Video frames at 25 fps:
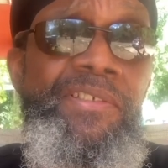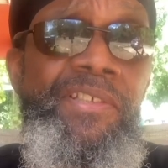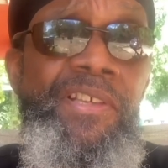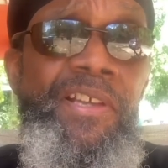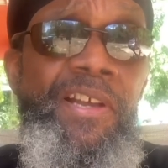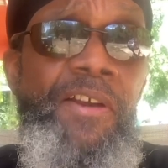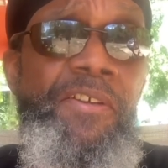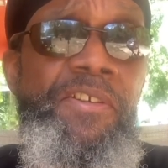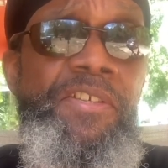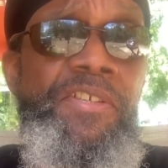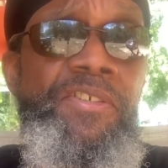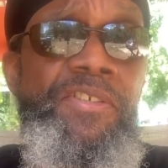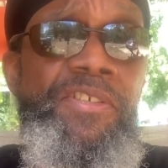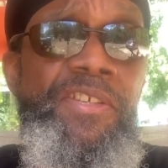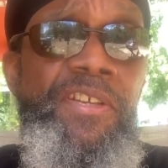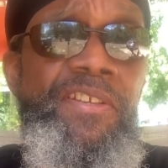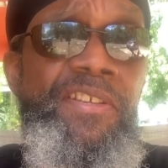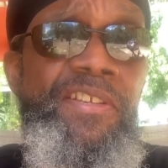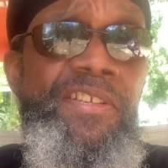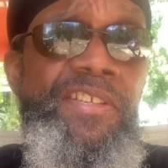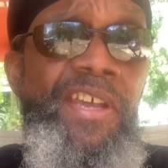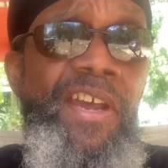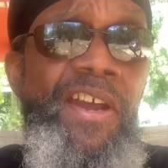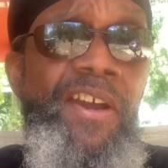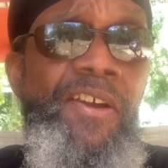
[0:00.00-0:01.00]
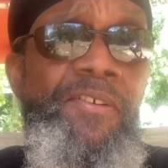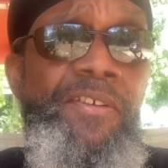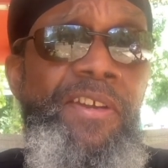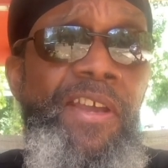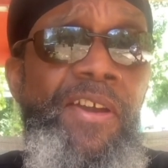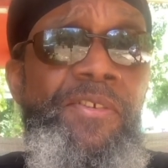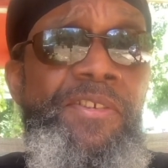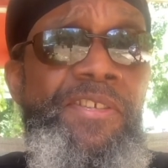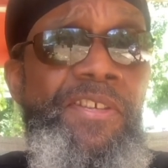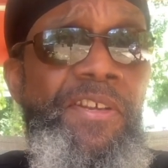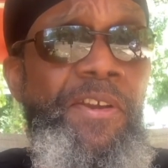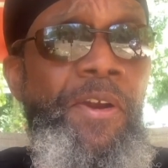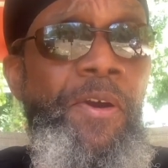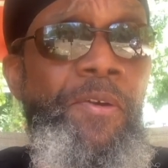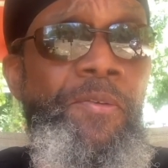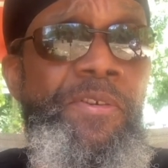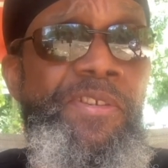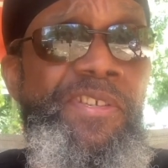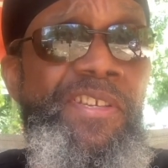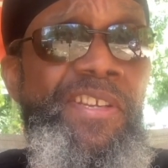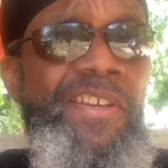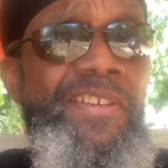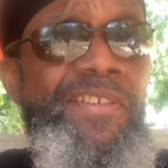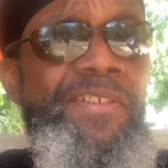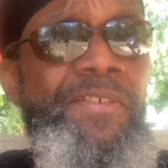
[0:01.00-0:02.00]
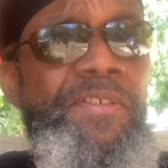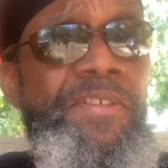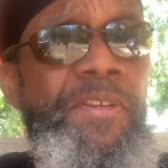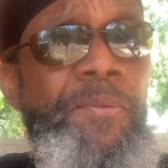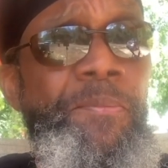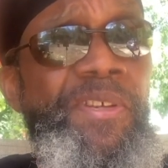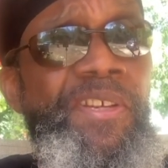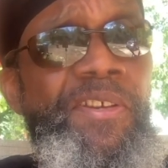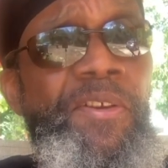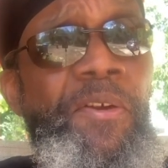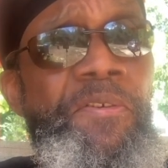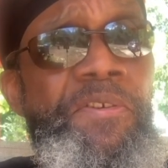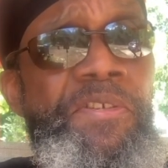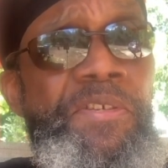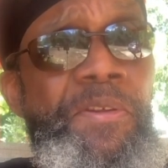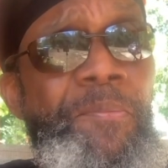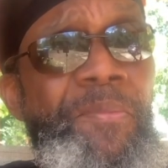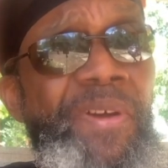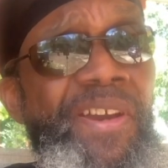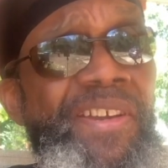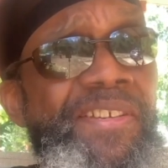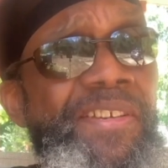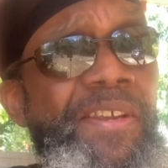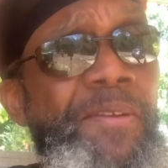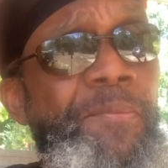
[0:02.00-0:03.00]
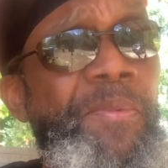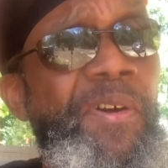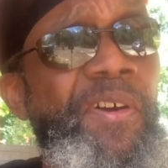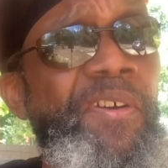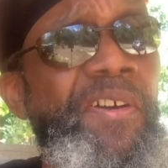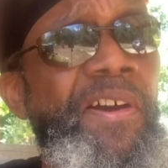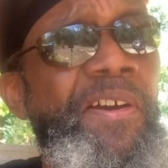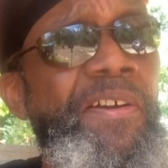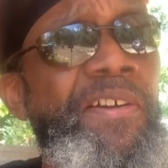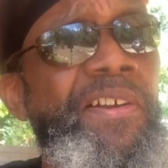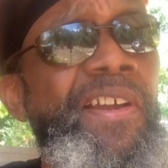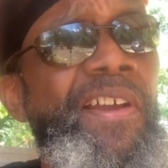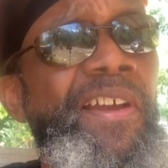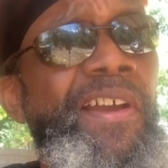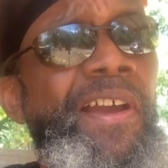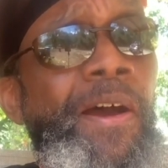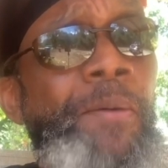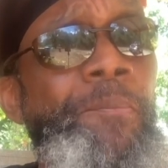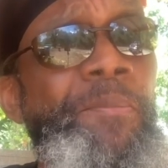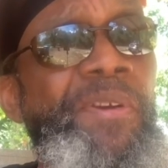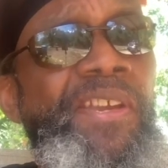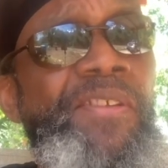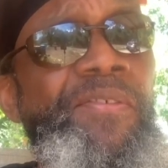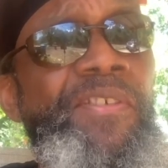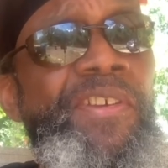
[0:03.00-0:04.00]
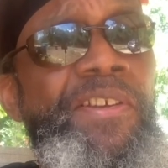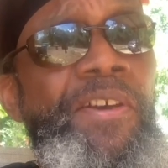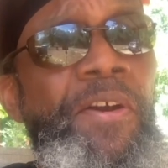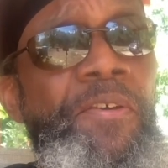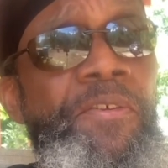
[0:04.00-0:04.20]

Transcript: That was a coach that used to be coaching basketball. I believe he